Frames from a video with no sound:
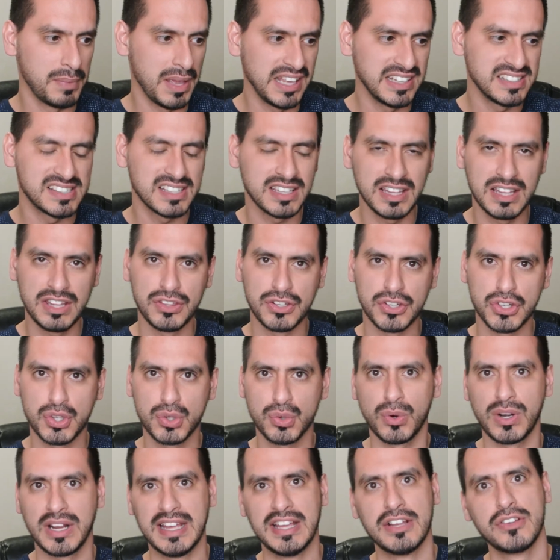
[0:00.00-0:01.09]
basically, the
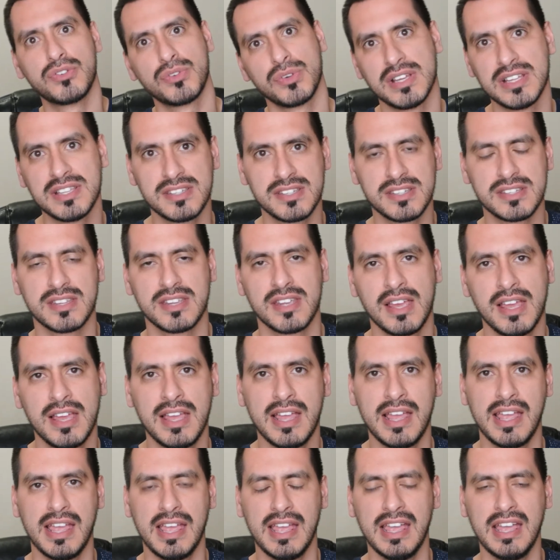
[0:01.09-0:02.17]
short interest
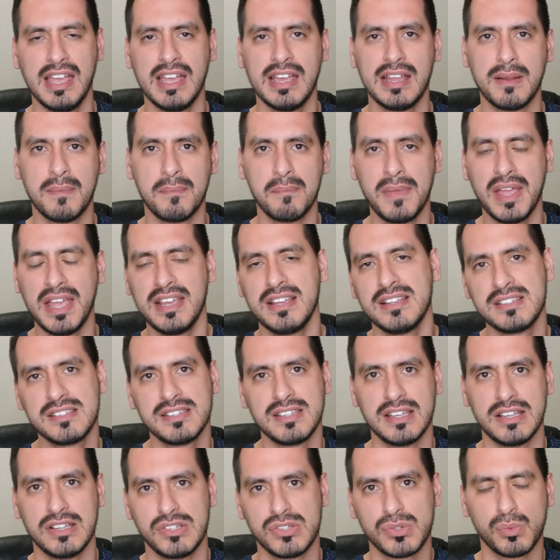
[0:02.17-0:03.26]
in
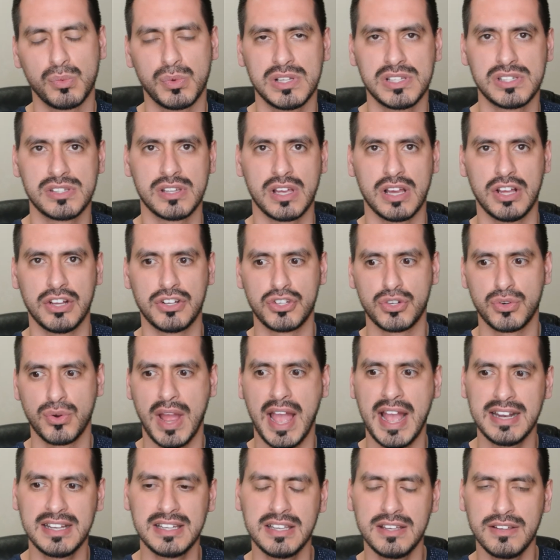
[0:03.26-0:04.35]
Macy's was
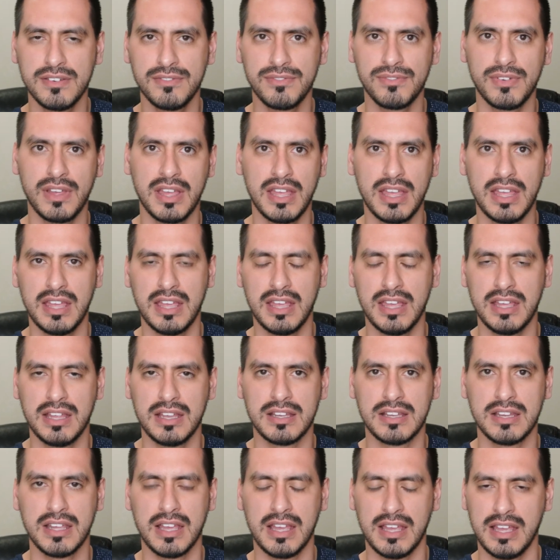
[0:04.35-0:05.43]
attractive
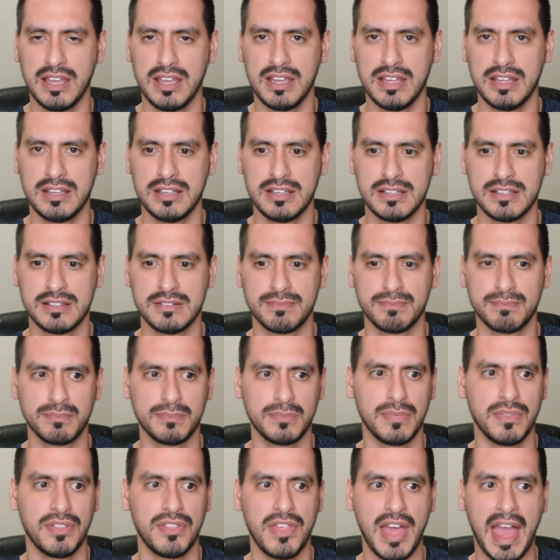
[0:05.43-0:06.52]
in in
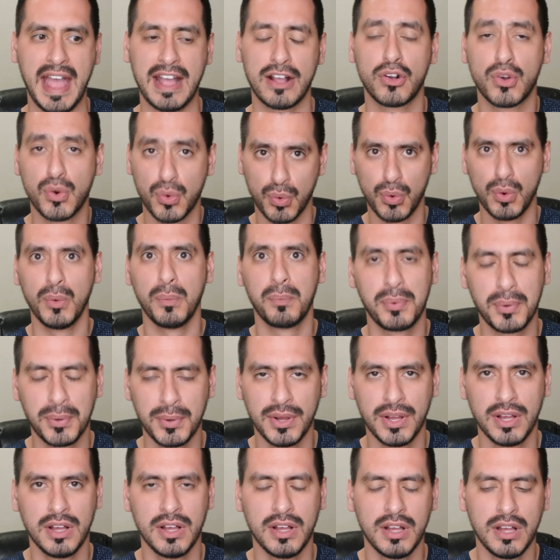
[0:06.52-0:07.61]
that group
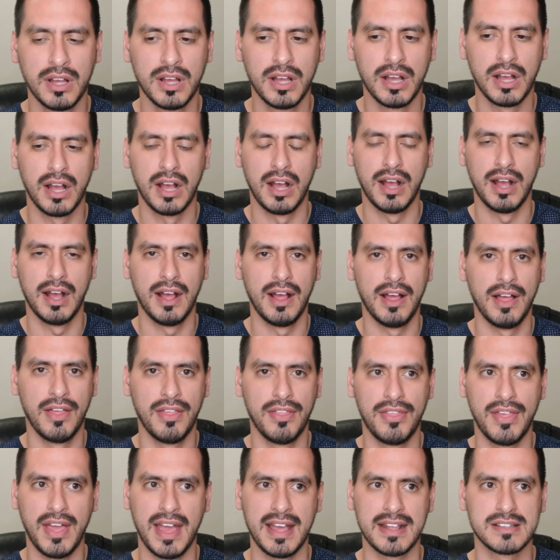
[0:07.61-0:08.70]
uh,
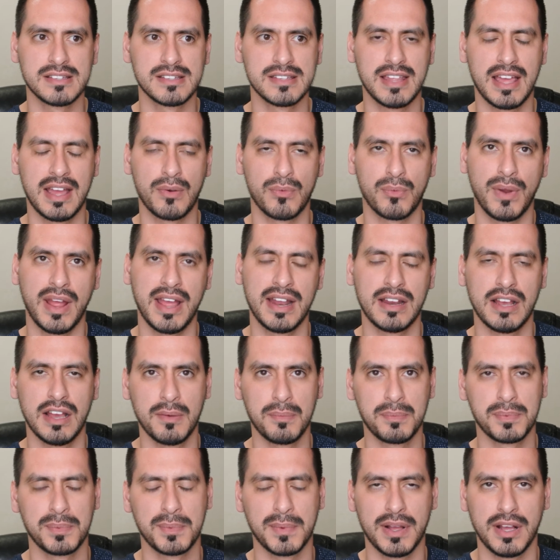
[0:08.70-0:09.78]
that that ran
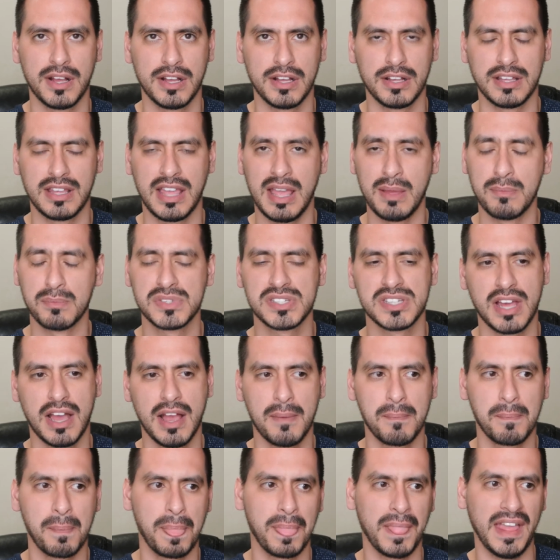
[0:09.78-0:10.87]
up uh,
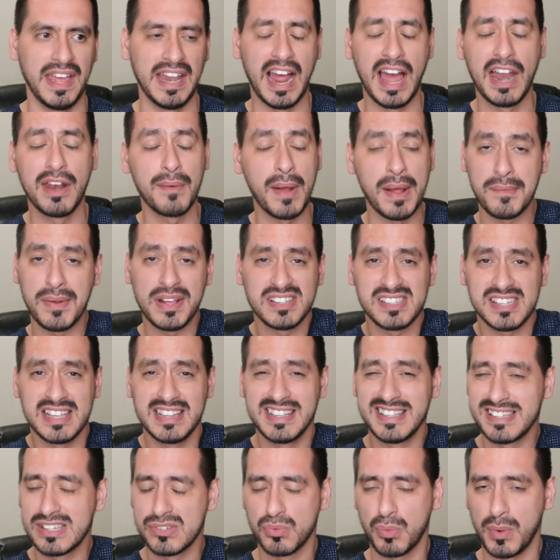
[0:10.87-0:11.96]
GameStop. And I am not saying
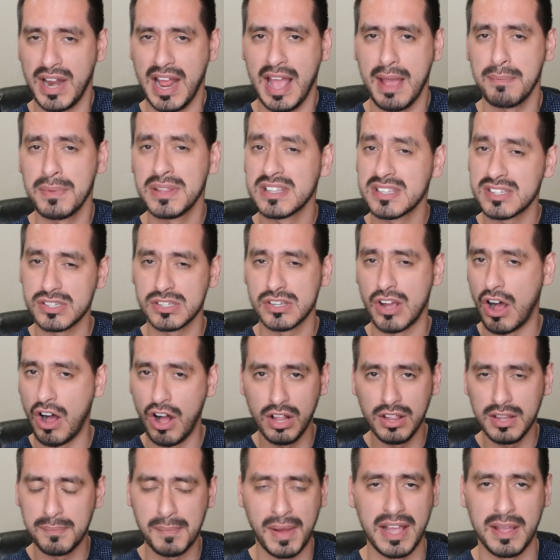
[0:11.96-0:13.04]
this is what happened. This is
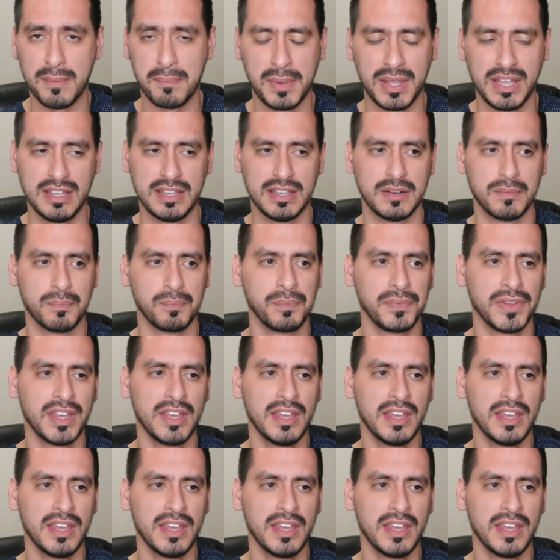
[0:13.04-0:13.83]
all in my opinion.